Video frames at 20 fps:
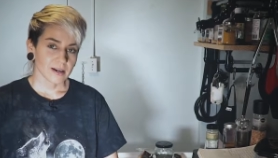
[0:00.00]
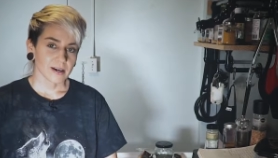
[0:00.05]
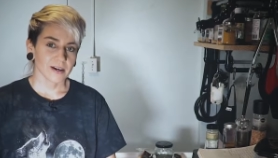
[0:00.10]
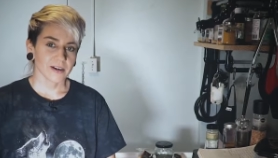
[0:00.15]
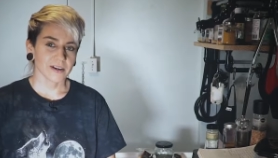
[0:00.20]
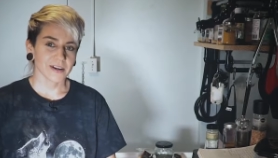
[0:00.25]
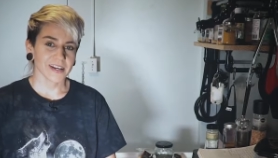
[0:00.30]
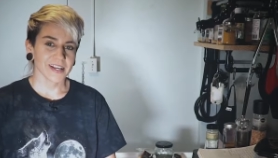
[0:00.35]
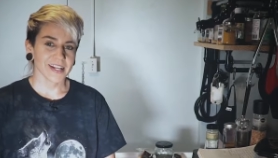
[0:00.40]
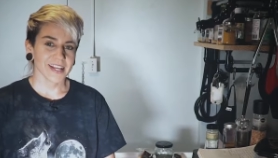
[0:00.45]

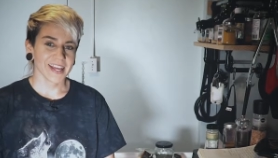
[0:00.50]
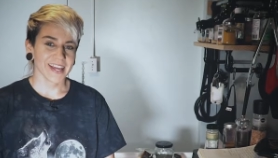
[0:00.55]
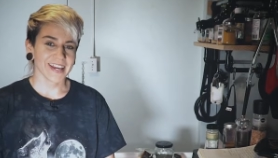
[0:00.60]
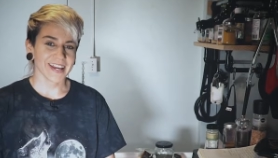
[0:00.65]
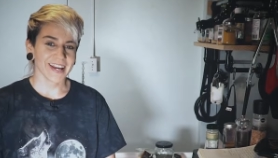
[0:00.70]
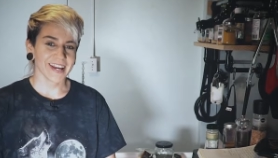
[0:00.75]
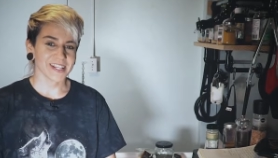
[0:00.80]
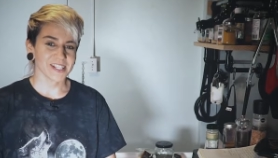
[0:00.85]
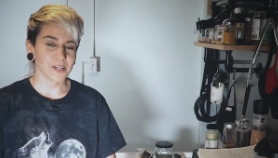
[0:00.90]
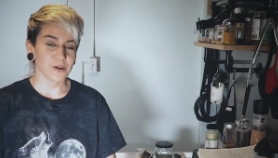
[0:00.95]
All right, hey
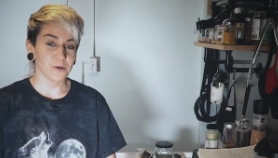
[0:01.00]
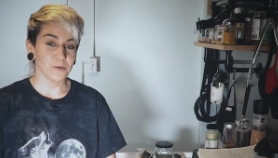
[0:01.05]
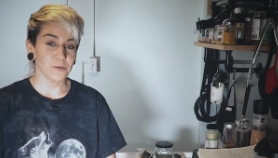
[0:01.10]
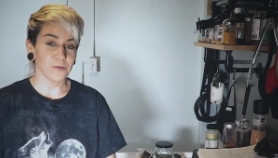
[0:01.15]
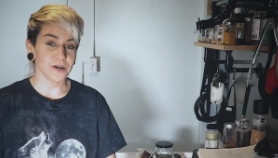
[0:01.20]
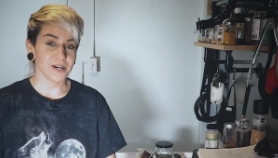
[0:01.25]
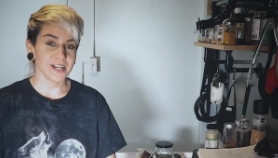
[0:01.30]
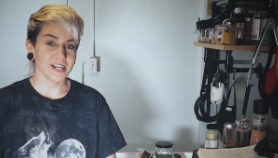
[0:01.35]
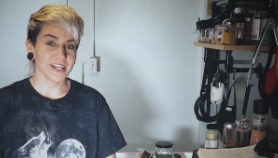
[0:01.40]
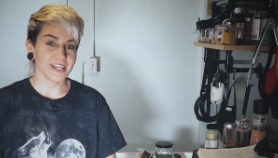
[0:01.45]
guys,
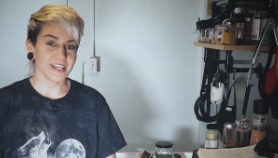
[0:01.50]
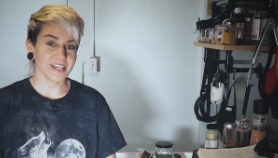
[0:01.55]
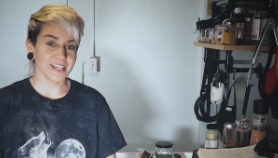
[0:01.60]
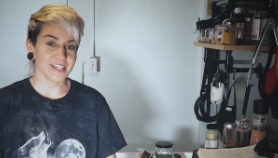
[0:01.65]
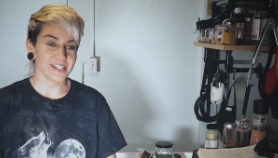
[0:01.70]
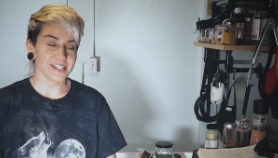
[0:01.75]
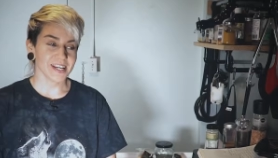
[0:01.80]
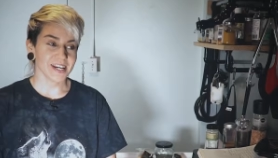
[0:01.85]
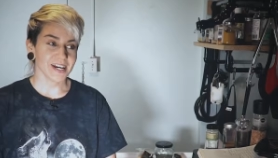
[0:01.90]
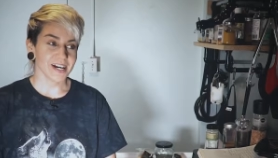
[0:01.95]
what
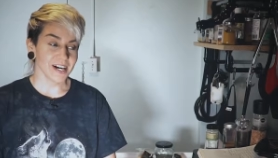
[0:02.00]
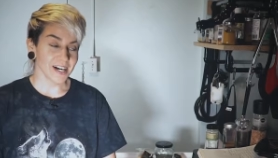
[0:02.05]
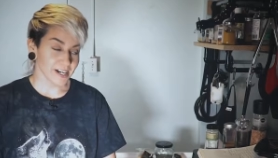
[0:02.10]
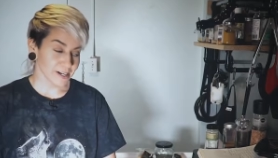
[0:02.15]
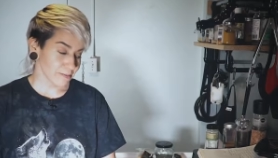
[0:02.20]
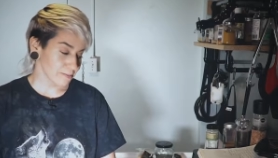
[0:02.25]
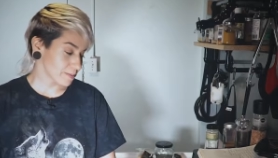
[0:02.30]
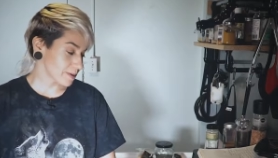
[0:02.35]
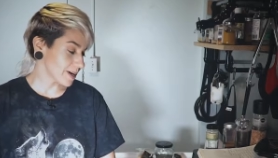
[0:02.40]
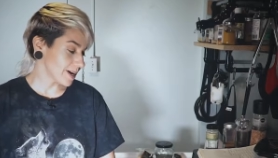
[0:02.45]
is
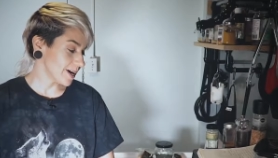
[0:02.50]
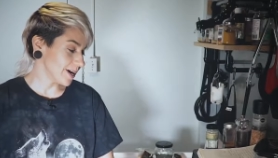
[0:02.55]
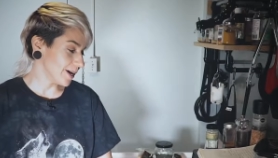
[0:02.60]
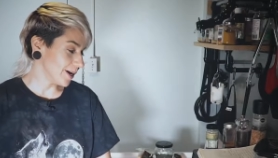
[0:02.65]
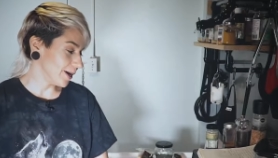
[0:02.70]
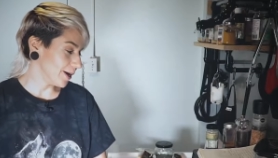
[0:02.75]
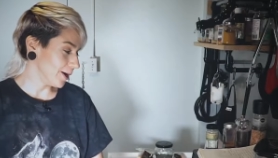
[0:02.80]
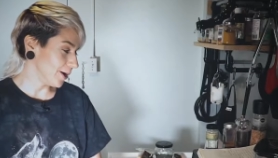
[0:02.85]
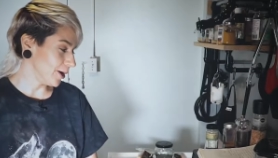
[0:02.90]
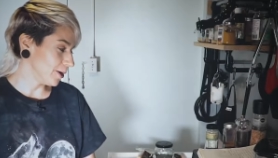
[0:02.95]
up?
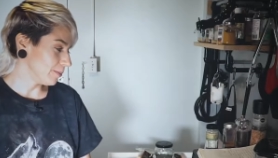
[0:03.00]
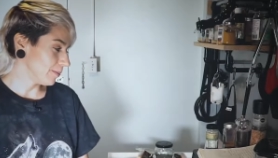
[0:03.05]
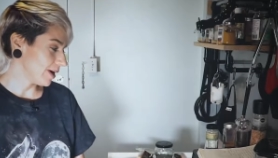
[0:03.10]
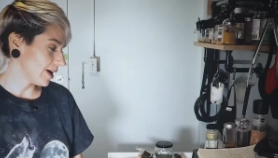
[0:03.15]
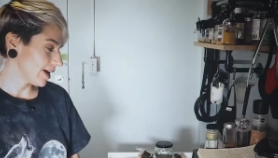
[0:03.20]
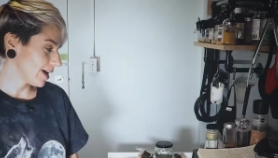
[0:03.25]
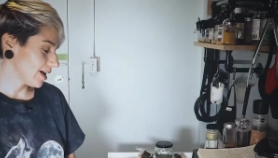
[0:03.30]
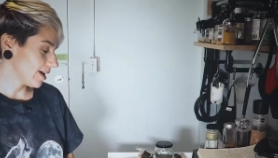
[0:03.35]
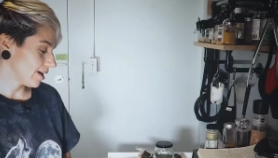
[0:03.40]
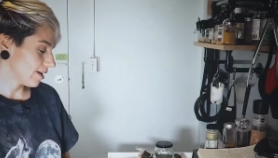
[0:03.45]

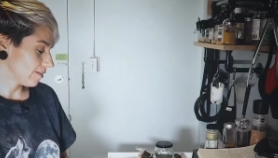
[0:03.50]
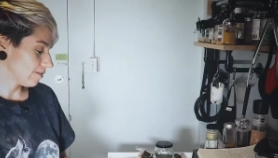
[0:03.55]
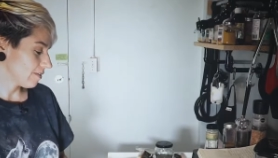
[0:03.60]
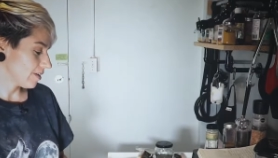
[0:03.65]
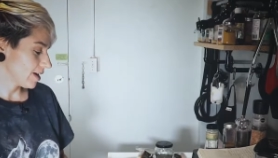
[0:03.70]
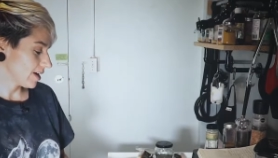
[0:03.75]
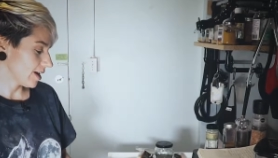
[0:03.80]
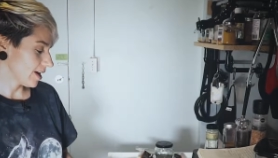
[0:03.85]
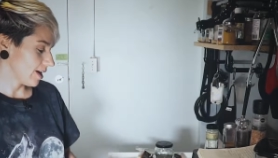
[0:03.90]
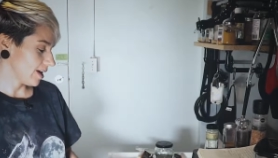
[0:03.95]
I have
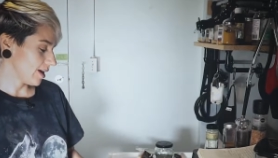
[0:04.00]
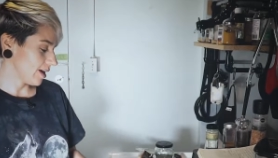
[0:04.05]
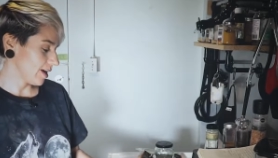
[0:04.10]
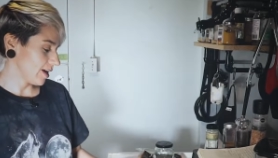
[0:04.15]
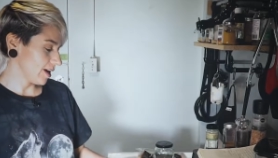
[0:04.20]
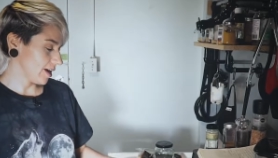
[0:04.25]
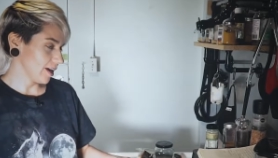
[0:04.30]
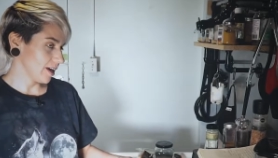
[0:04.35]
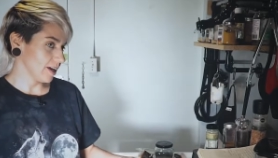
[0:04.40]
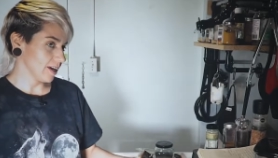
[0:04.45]

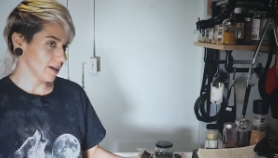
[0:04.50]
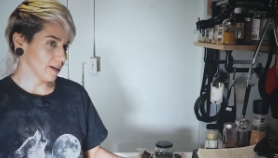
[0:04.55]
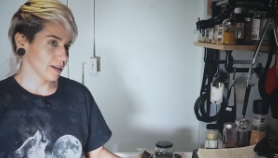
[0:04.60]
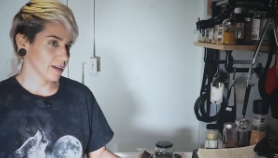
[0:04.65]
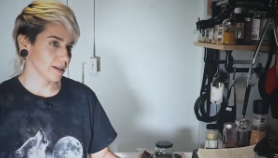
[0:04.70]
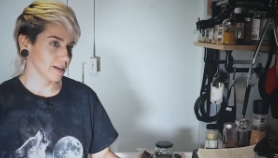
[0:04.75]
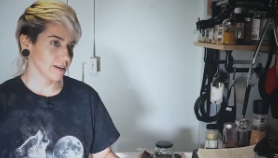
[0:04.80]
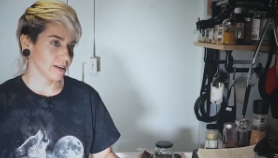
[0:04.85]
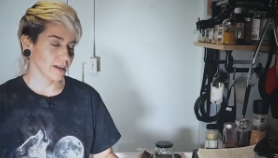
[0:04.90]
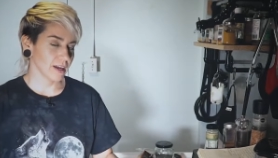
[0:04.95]
a
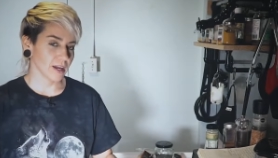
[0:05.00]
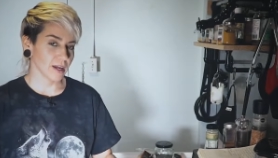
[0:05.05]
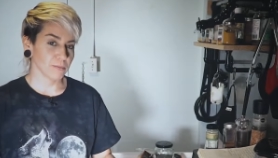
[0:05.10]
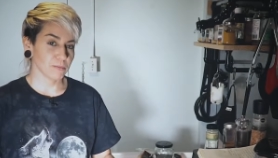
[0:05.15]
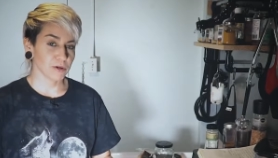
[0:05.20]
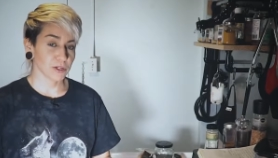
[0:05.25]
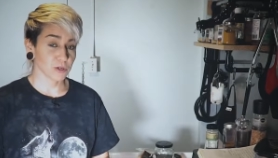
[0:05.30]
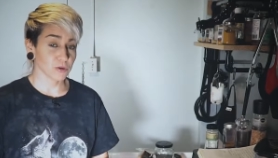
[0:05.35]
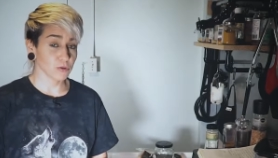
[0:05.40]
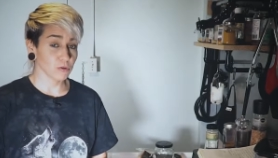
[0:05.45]

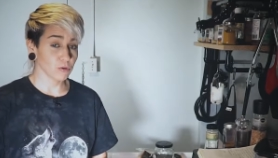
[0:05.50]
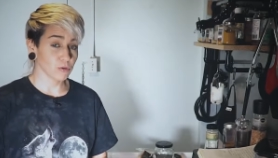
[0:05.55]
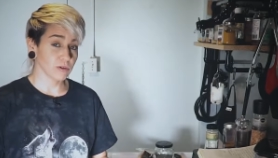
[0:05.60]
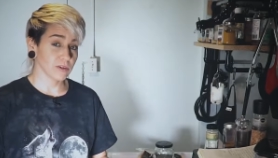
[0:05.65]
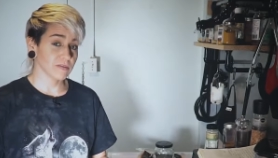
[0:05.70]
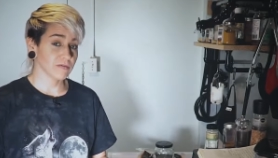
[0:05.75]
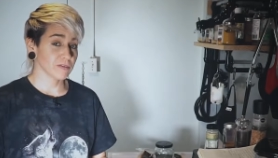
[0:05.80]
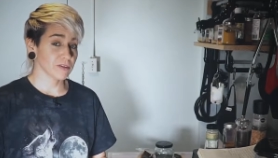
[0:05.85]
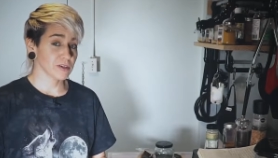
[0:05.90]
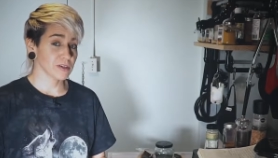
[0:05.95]
pretty cool
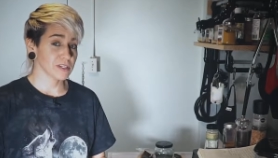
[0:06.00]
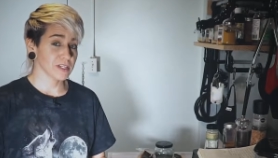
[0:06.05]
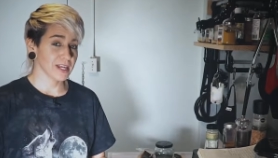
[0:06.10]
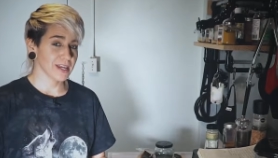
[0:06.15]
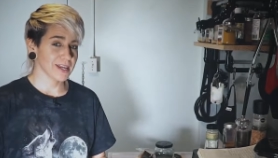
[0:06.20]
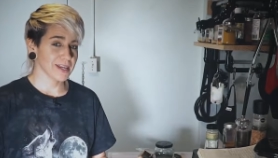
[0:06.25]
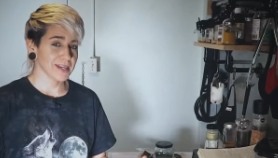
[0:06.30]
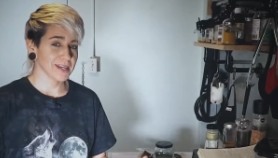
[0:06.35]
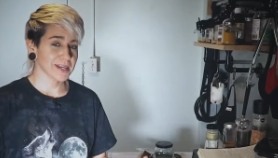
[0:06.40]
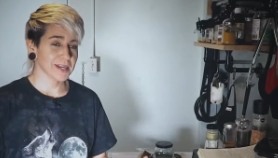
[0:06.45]
one for you
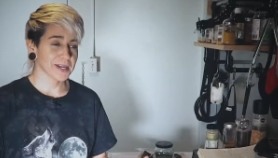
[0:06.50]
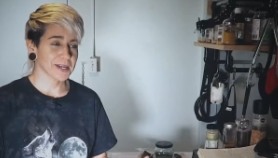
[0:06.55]
today.